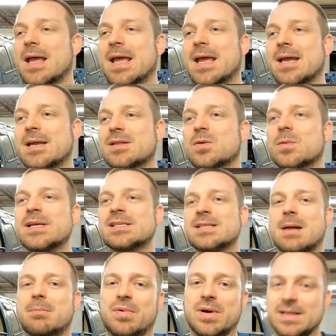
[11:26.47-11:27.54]
And the
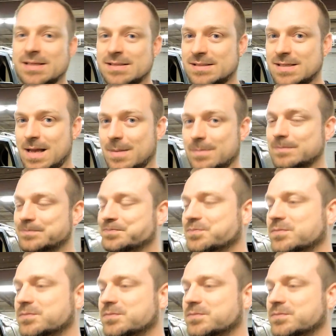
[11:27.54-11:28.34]
reason I bring this up